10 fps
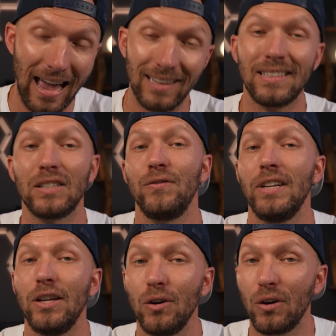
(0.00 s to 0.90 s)
As this
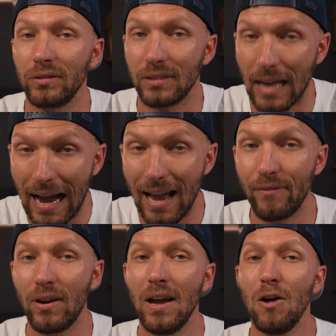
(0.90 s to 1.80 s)
video goes
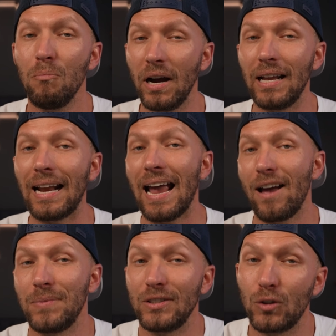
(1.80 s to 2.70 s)
live, but I
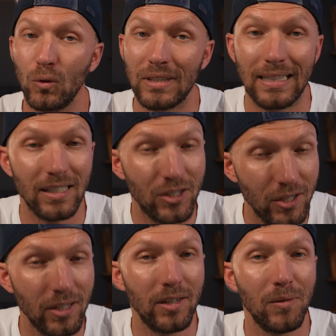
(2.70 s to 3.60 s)
have been told that they
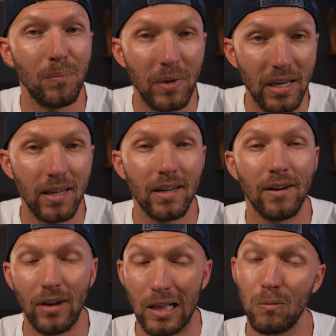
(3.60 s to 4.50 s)
should be
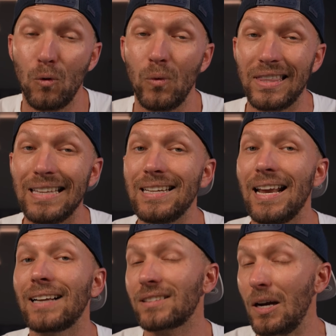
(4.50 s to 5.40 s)
available within the
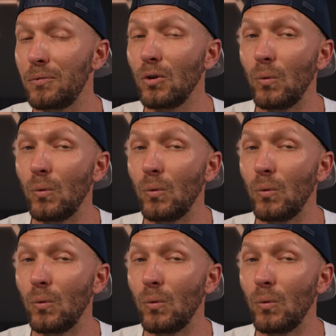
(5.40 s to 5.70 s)
next couple